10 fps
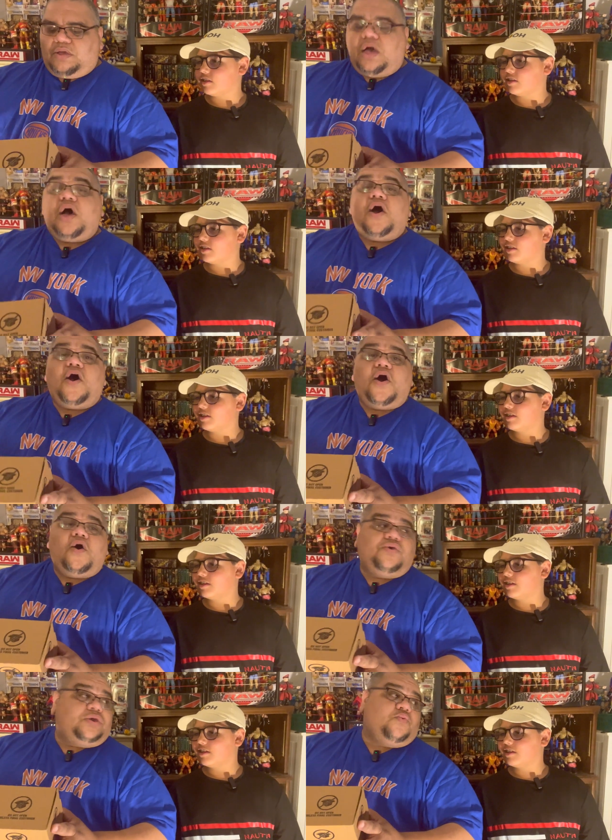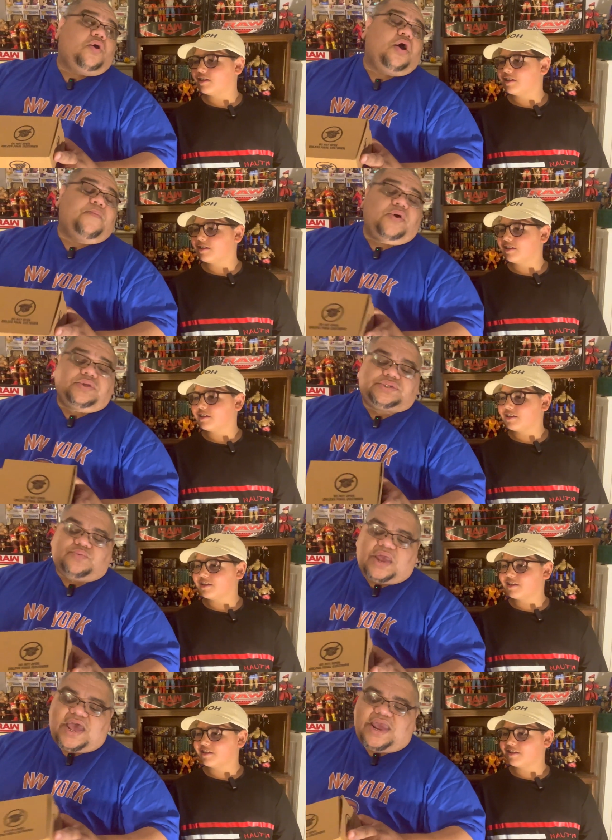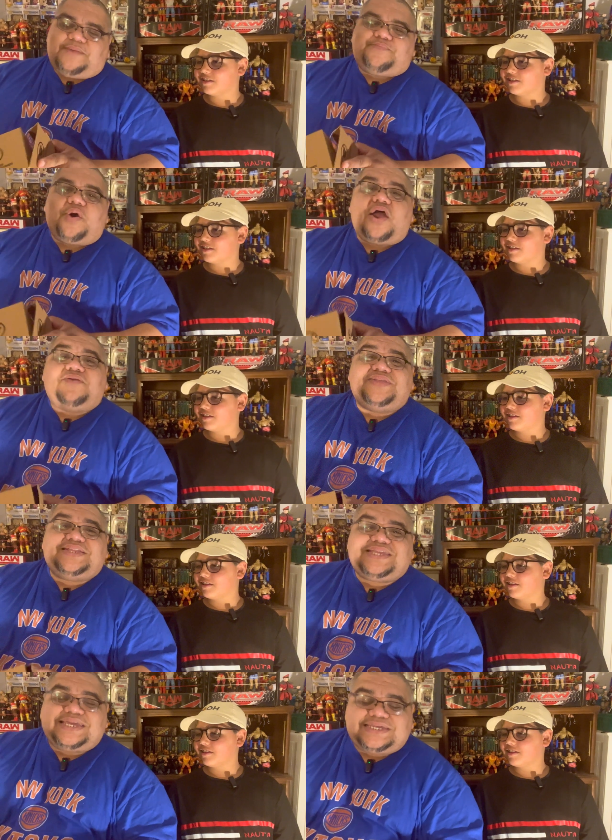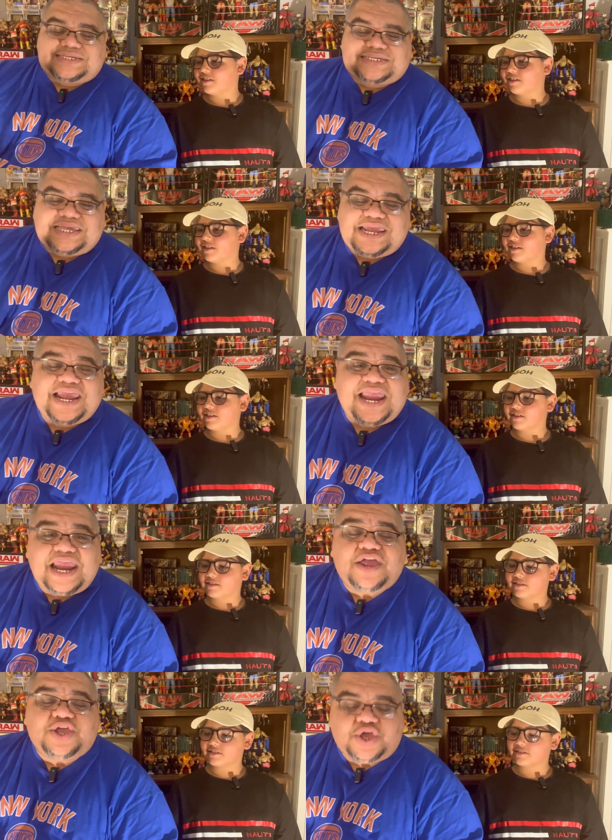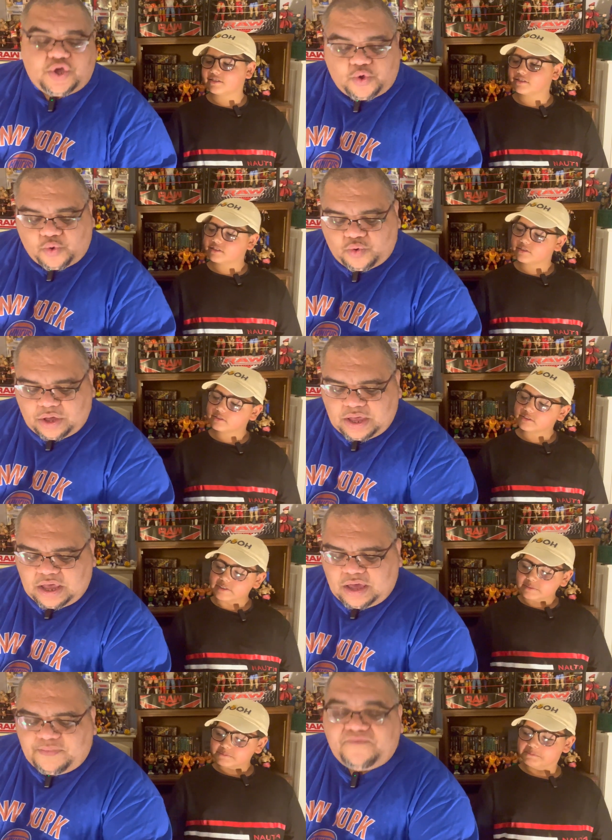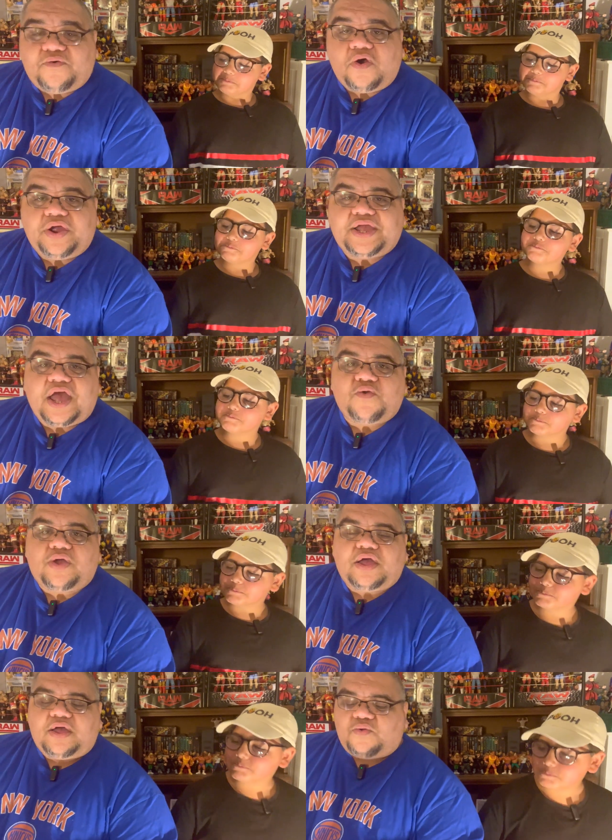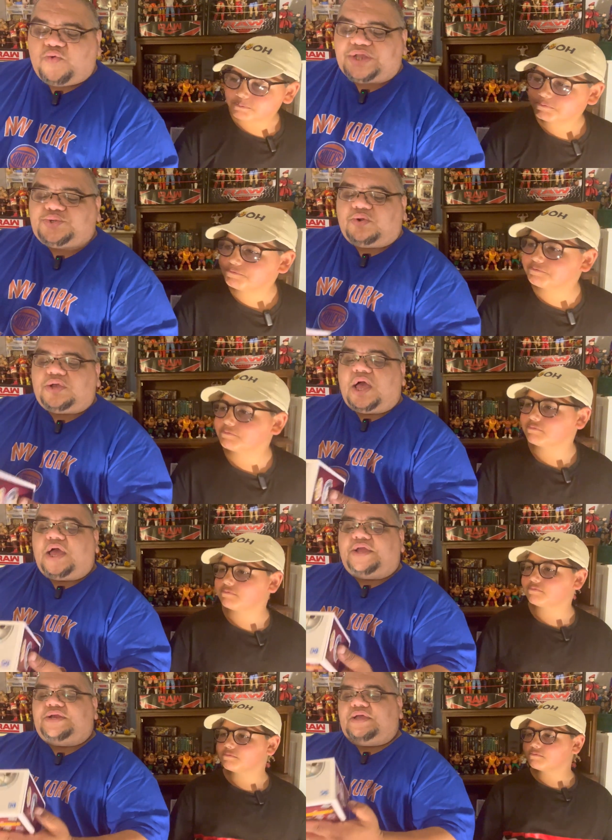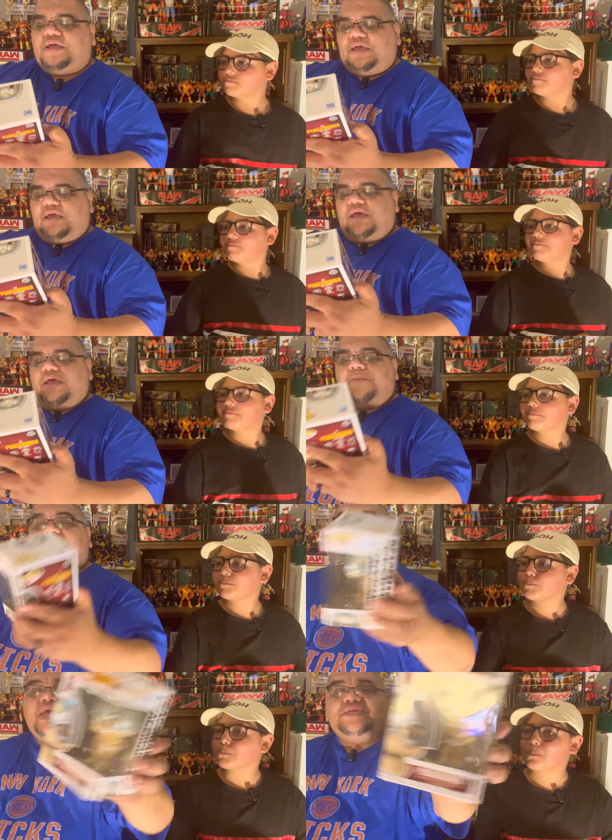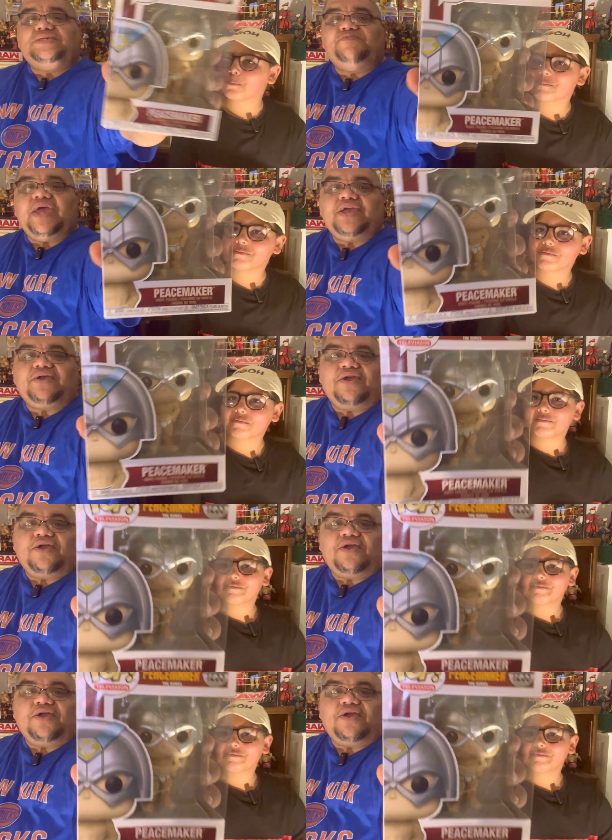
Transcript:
Speaker 1: Oh, you were almost right. Part of the D C E U before it got uh, retroconned. Peacemaker,